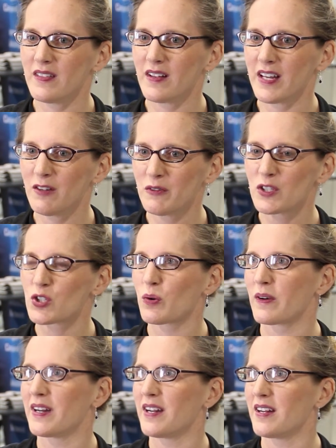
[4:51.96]

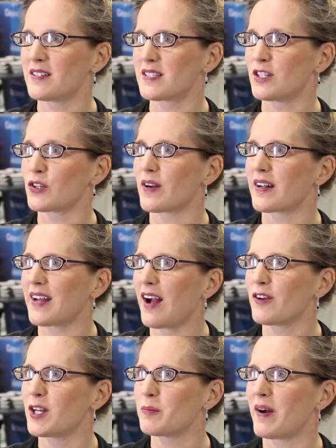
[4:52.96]
inventory is in your
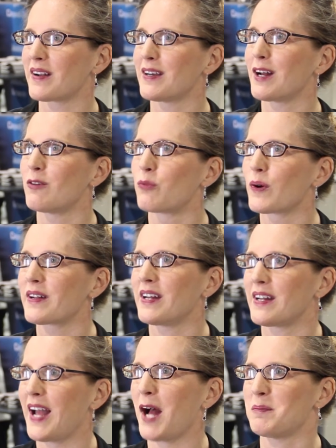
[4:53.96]
accounting bucket of working
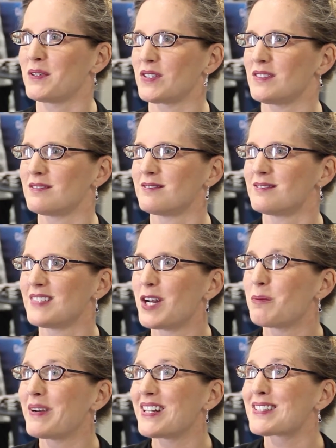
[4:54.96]
capital,
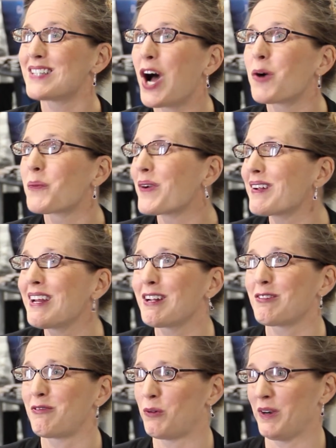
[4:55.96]
but it's not working
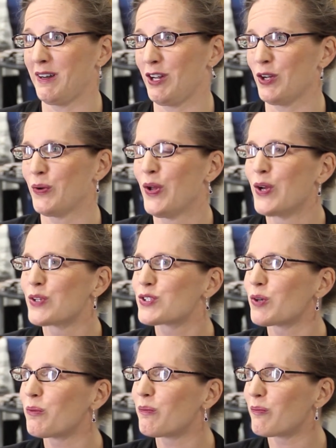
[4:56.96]
for you.
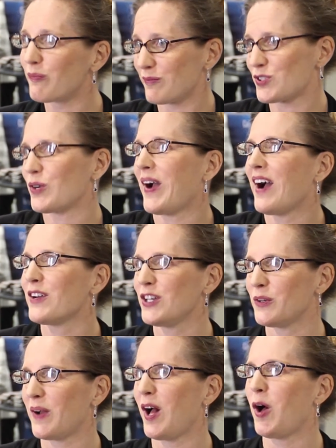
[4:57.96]
So how do
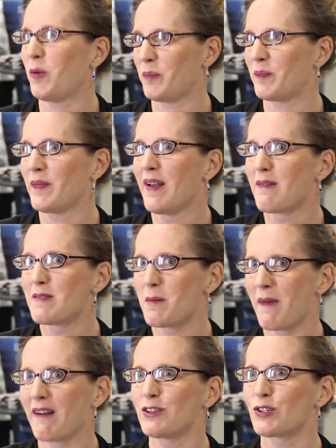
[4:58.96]
you help them
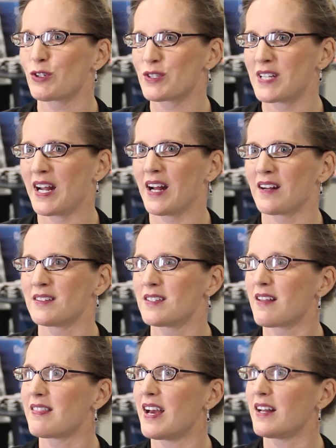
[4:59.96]
understand
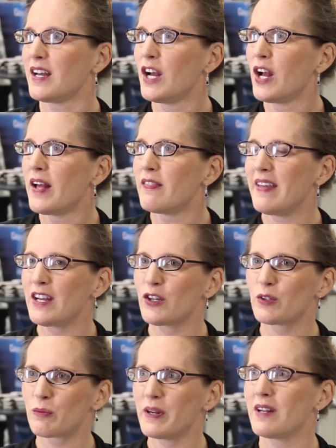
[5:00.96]
that they
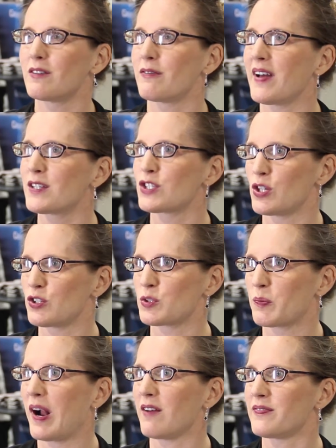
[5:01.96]
could reinvest those
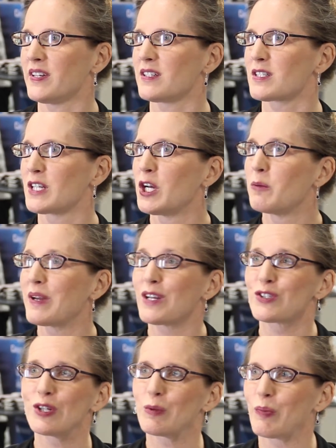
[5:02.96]
profits, because
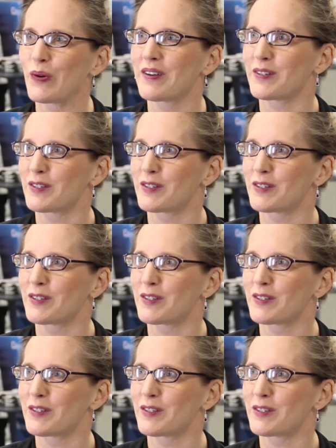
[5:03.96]
their board of